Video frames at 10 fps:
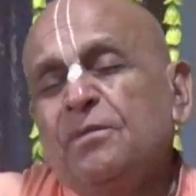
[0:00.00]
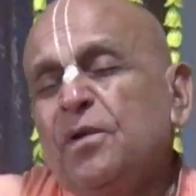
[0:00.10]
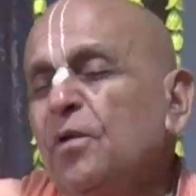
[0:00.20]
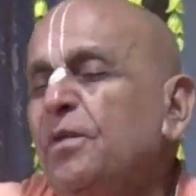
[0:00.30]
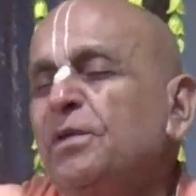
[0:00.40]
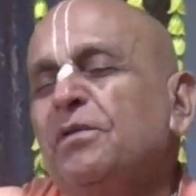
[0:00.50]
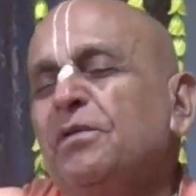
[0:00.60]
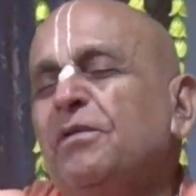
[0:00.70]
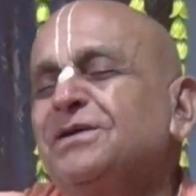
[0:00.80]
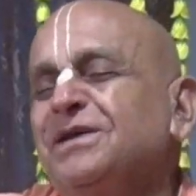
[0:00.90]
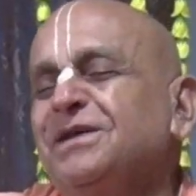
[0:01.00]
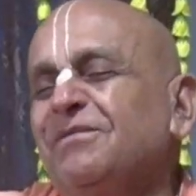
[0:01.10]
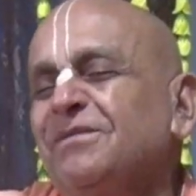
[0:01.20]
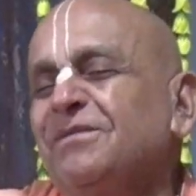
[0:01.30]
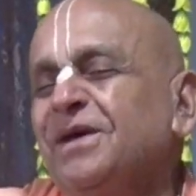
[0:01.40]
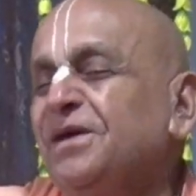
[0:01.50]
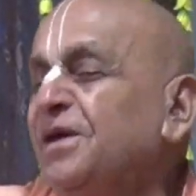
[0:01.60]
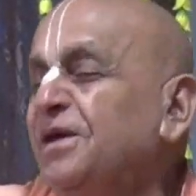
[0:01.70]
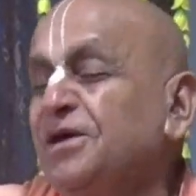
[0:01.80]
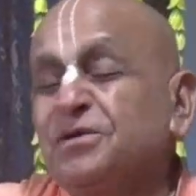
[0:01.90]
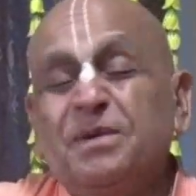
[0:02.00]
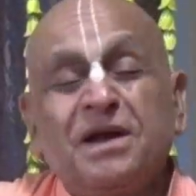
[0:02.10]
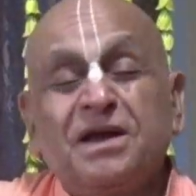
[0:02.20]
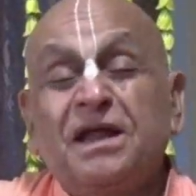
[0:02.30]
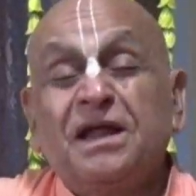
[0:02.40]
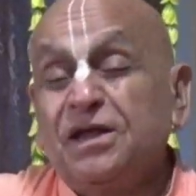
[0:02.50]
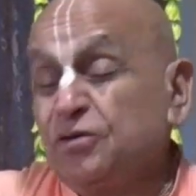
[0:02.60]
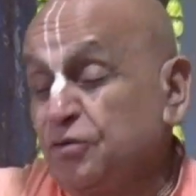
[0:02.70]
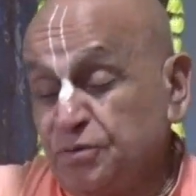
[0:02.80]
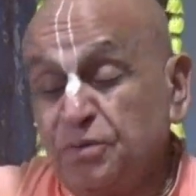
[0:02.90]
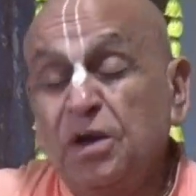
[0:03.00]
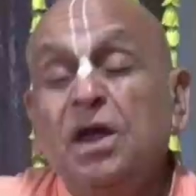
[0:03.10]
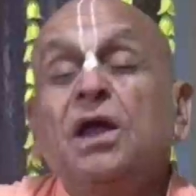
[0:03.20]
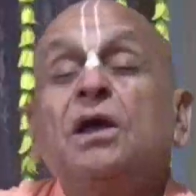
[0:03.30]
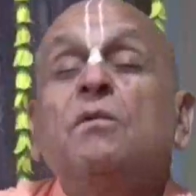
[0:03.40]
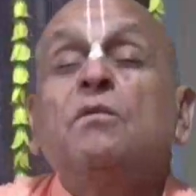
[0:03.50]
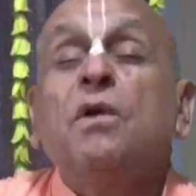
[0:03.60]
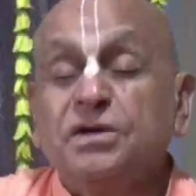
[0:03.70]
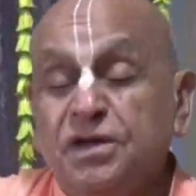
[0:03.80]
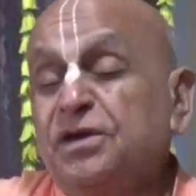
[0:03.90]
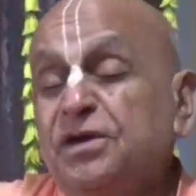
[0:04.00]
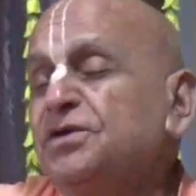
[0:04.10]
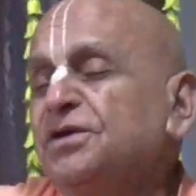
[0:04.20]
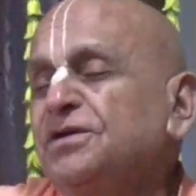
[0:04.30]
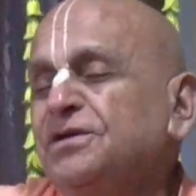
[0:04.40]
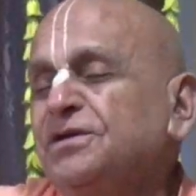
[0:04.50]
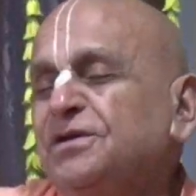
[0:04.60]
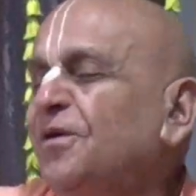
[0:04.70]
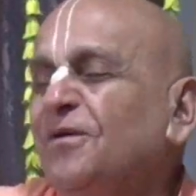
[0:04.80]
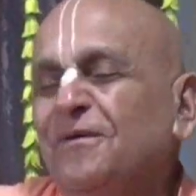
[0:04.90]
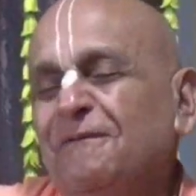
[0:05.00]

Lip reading: Prabhupada will wash them. He didn't expect that they should wash their dishes. No.